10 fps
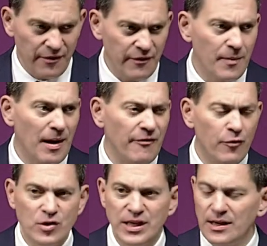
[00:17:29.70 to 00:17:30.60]
For, for
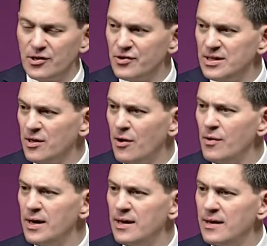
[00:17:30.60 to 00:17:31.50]
about 40 countries,
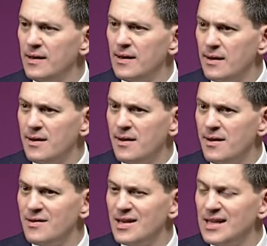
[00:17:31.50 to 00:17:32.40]
only
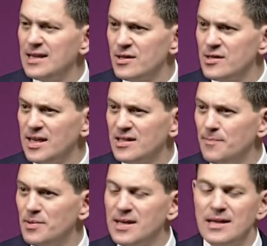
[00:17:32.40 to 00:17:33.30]
there's less than
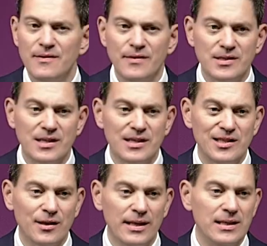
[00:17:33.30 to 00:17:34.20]
60% of the
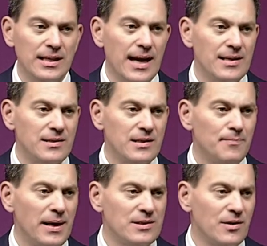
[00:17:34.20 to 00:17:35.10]
statistical indicators.
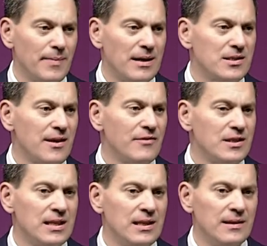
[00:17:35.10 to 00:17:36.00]
It's based on about
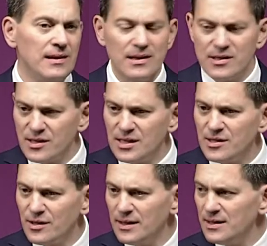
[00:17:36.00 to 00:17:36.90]
70
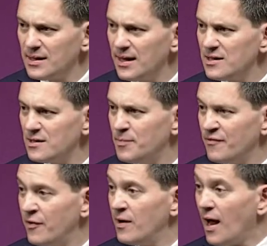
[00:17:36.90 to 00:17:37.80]
statistical indicators,
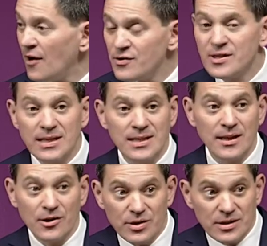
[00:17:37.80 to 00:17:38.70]
but for
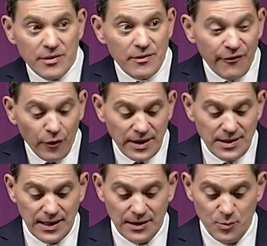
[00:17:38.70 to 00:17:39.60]
160 countries, there's a
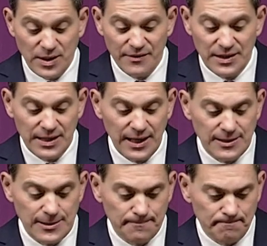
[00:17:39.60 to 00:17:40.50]
full suite of
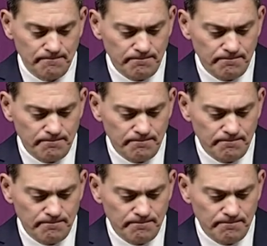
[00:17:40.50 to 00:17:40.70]
indicators.